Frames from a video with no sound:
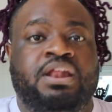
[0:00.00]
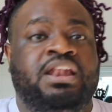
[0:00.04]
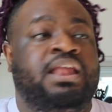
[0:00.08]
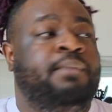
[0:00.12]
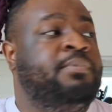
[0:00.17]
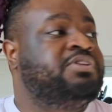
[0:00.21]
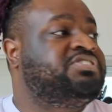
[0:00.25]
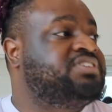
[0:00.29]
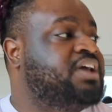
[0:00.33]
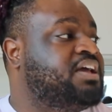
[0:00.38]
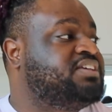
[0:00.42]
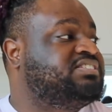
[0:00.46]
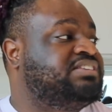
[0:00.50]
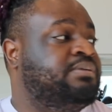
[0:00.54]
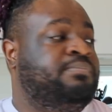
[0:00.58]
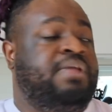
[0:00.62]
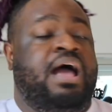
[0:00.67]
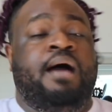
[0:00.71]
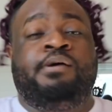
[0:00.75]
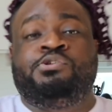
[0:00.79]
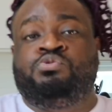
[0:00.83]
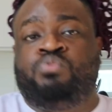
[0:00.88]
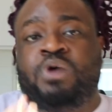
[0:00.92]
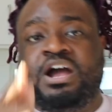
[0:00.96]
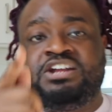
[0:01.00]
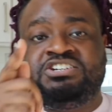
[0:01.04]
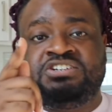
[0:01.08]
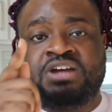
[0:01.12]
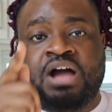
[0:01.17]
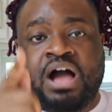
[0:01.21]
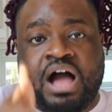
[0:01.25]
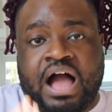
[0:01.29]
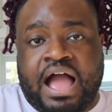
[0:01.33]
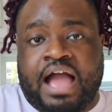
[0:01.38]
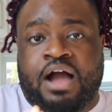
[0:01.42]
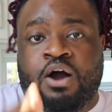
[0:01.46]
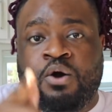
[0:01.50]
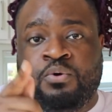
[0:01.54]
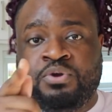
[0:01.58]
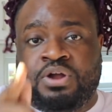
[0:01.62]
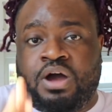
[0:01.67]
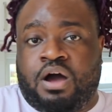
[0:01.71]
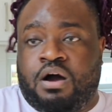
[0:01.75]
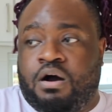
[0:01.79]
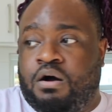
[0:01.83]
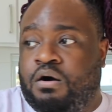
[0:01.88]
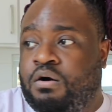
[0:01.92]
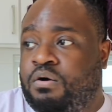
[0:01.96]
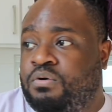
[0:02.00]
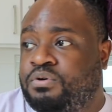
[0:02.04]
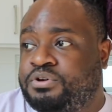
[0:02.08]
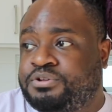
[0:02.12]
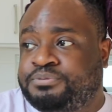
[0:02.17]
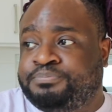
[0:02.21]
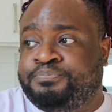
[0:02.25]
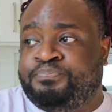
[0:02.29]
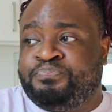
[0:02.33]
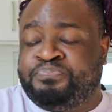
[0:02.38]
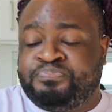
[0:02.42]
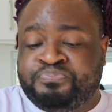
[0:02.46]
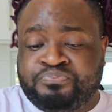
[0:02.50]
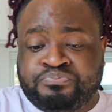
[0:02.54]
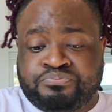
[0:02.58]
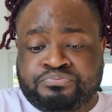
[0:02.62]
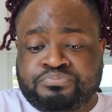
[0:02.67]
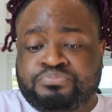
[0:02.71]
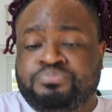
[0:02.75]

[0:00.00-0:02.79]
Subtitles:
Let me tell you something, I was watching High on the Hog.